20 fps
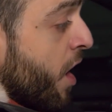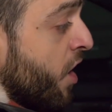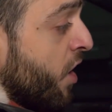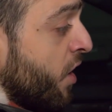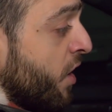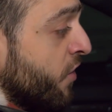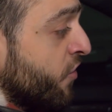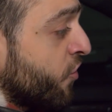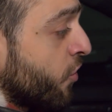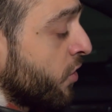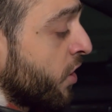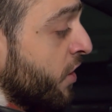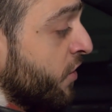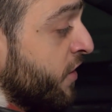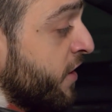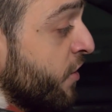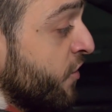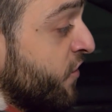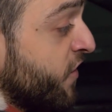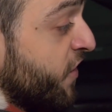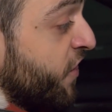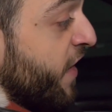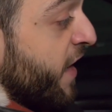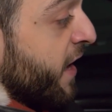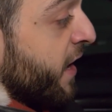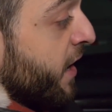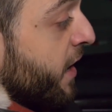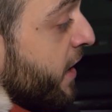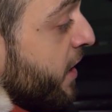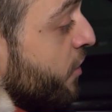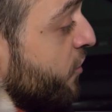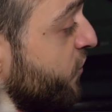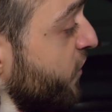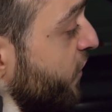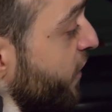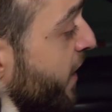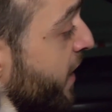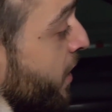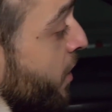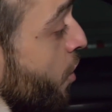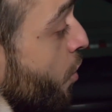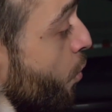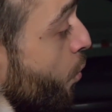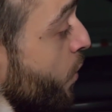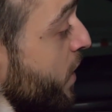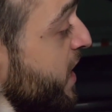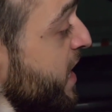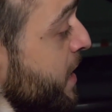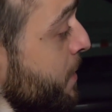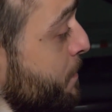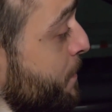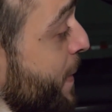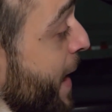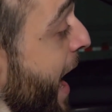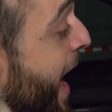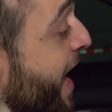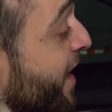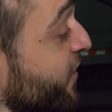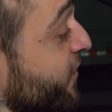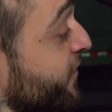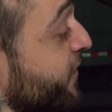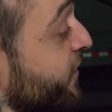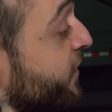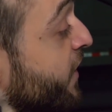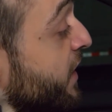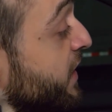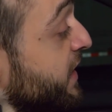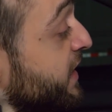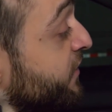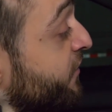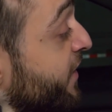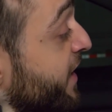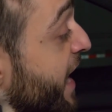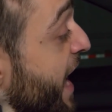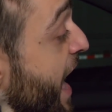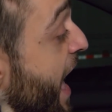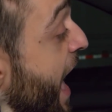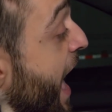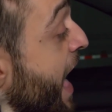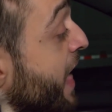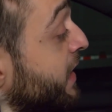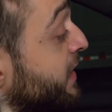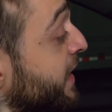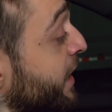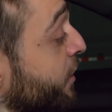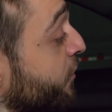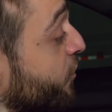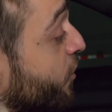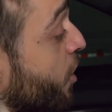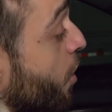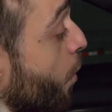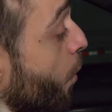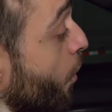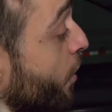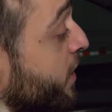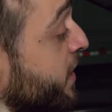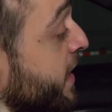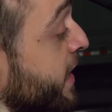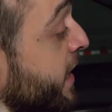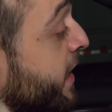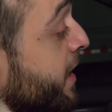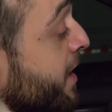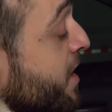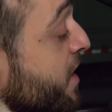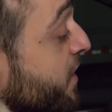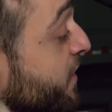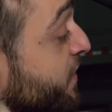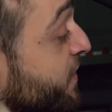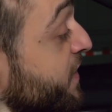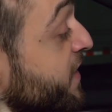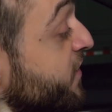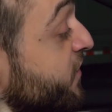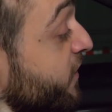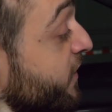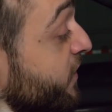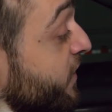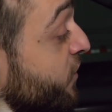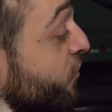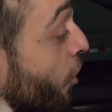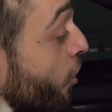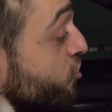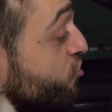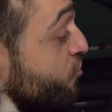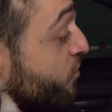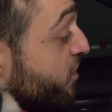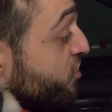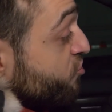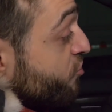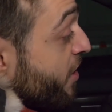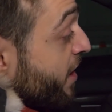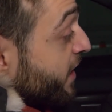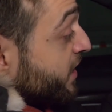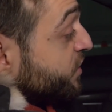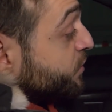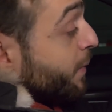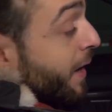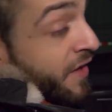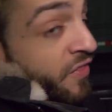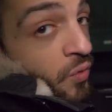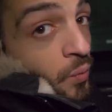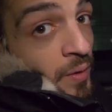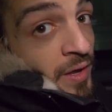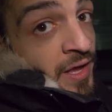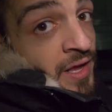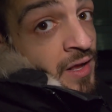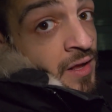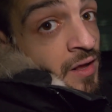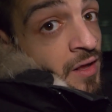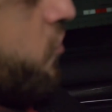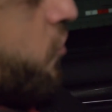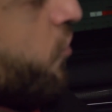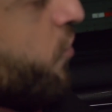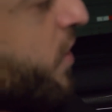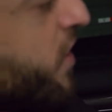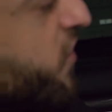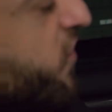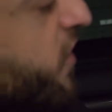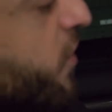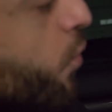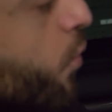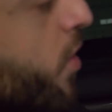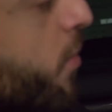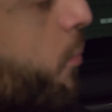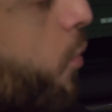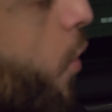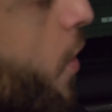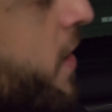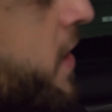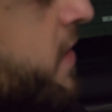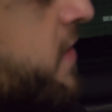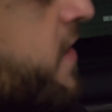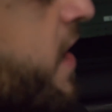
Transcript: Uh, so I look, here's the thing. Here's the thing. We passed the living hell out of the coordinate. This, these are train tracks, by the way. So you can see we're pointing